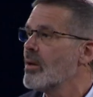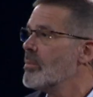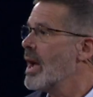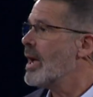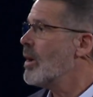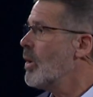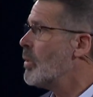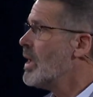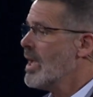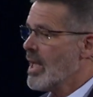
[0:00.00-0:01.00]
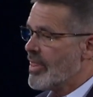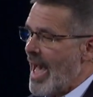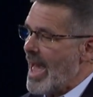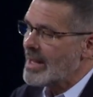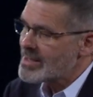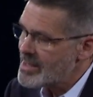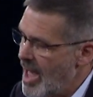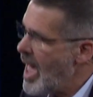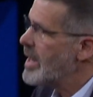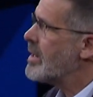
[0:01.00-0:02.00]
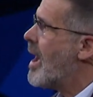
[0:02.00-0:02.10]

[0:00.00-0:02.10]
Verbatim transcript: on my own. That is not an